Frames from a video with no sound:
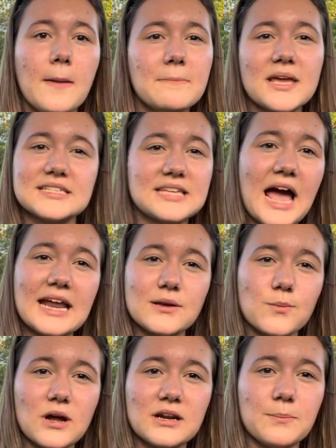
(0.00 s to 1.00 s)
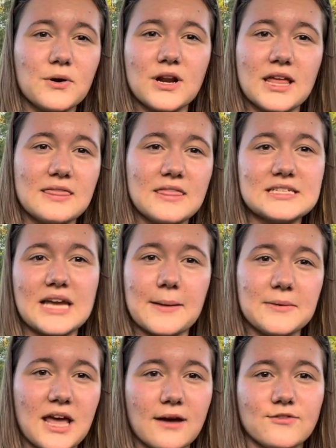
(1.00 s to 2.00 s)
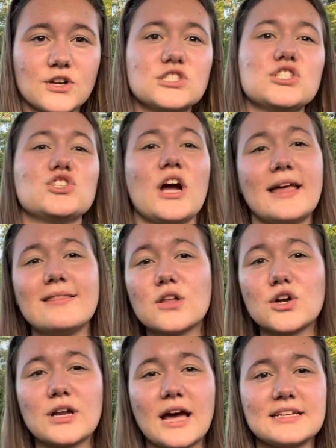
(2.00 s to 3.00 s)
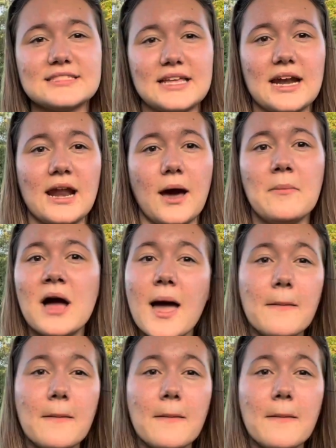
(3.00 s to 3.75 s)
because I didn't want to put in the time and effort to try and learn how to set it up.